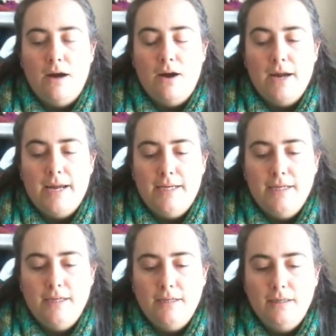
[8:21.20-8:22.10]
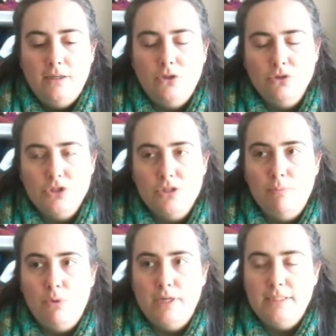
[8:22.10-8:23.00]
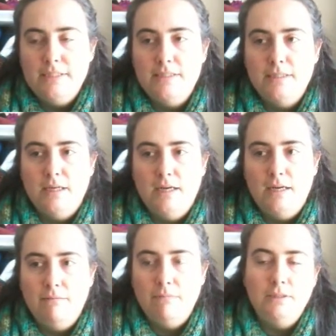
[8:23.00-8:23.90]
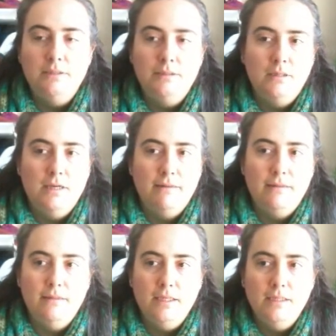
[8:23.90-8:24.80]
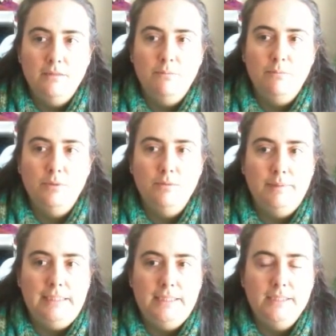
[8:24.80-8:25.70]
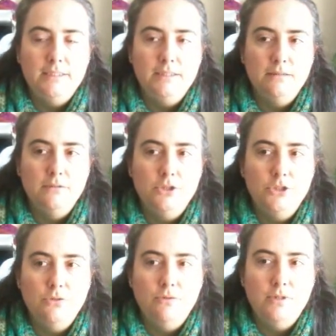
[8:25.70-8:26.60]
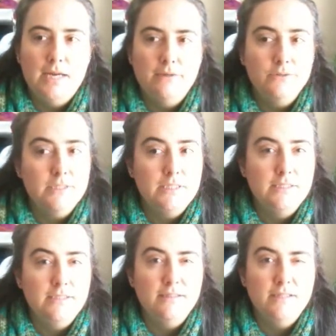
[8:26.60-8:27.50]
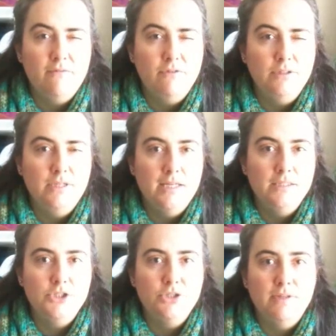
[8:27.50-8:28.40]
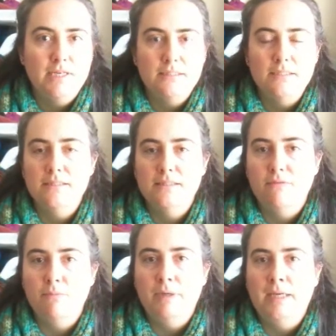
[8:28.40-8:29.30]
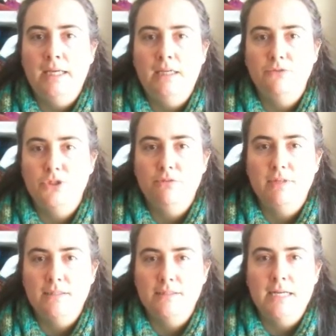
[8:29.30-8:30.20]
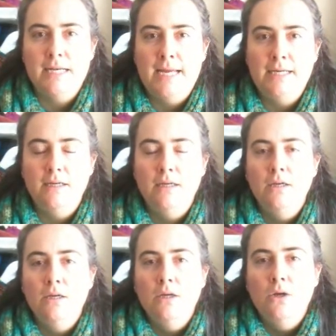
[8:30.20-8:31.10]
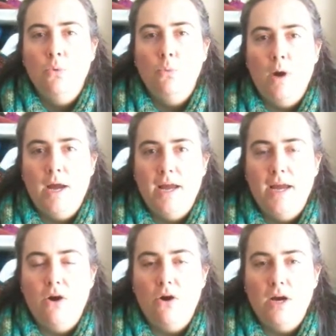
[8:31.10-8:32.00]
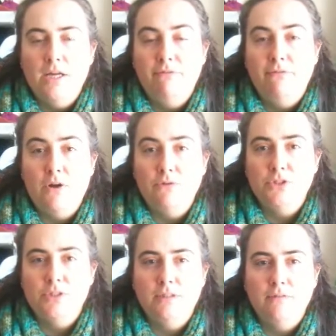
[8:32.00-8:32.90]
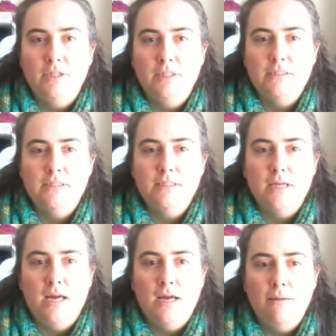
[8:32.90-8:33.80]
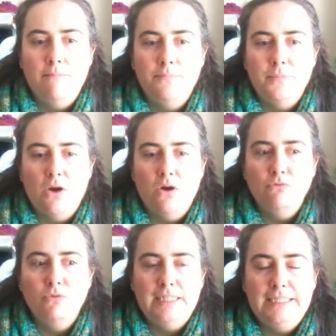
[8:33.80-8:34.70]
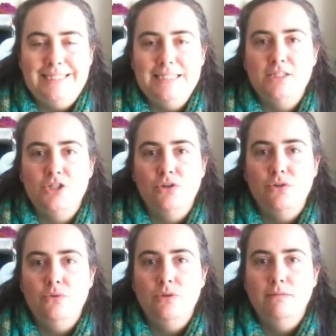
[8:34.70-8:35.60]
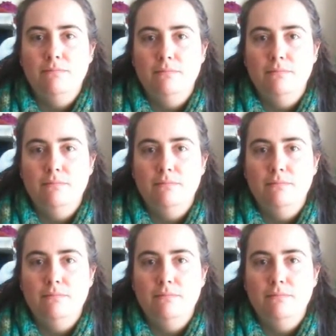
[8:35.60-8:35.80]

I got to the point, I think probably in 2007, end of 2007, beginning of 2008, where I felt that I really needed to